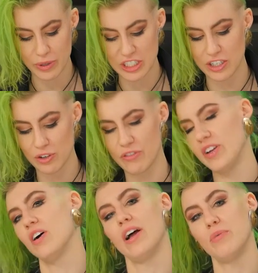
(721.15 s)
which I do
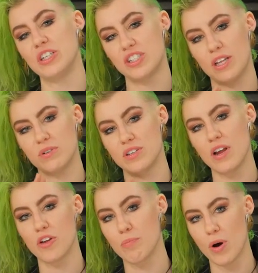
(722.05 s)
feel I wish there was
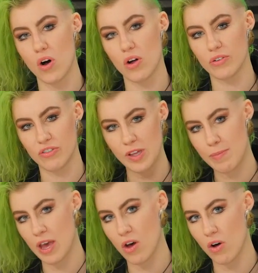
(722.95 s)
another bald
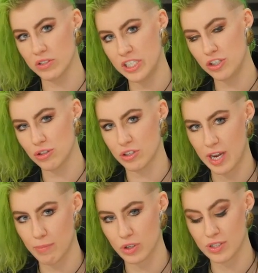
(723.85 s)
female teacher
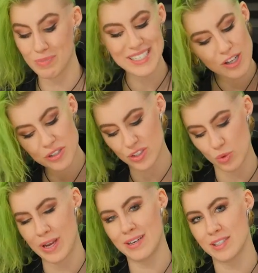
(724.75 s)
type person. But Tilda
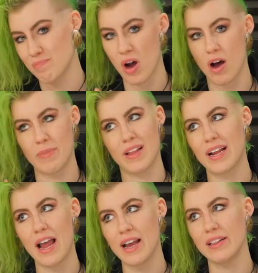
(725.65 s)
Swinton is bomb, and like
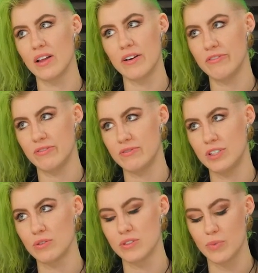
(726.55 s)
I love
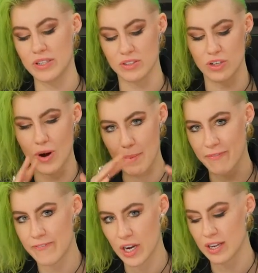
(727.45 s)
Tilda Swinton, so I'm
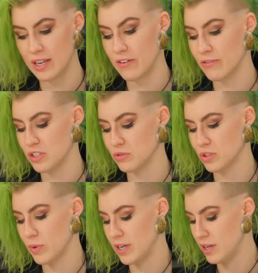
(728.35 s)
fucking in for Tilda
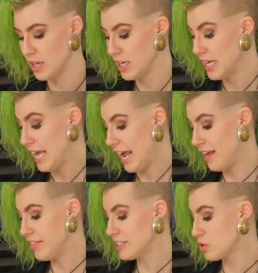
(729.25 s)
Swinton.
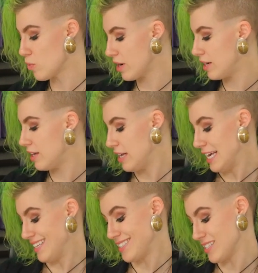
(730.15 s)
And this one,
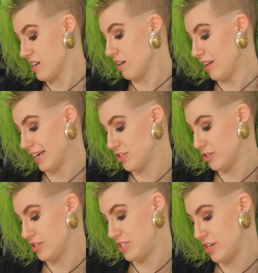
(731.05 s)
this is a
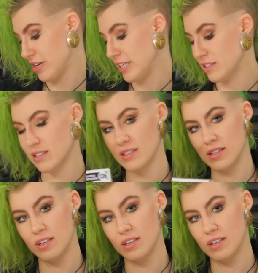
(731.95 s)
collector's series.